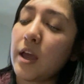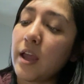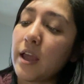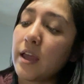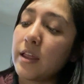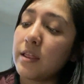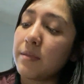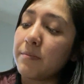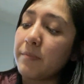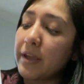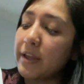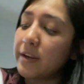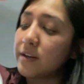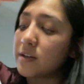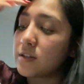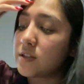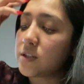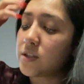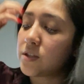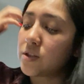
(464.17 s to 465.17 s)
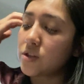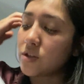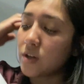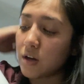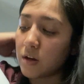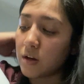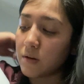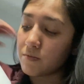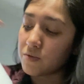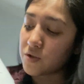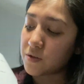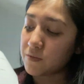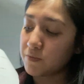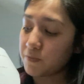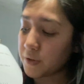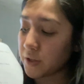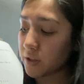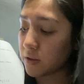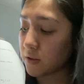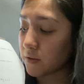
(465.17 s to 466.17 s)
it made us
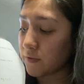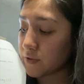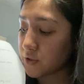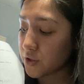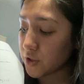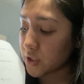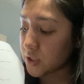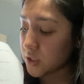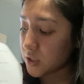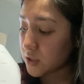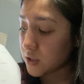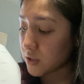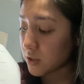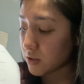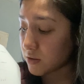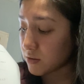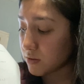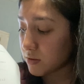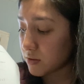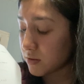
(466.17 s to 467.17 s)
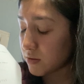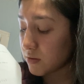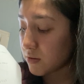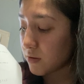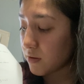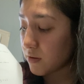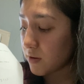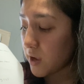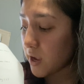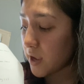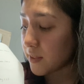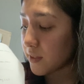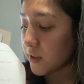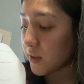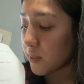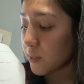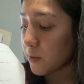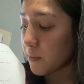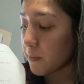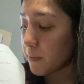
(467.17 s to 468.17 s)
pick the certain cells and
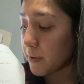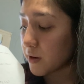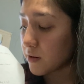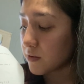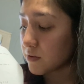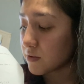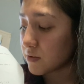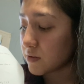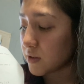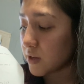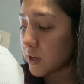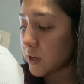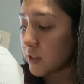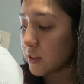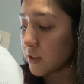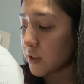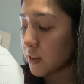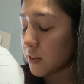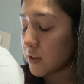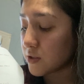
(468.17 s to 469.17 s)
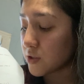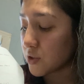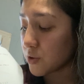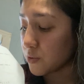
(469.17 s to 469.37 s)
then the metals and then the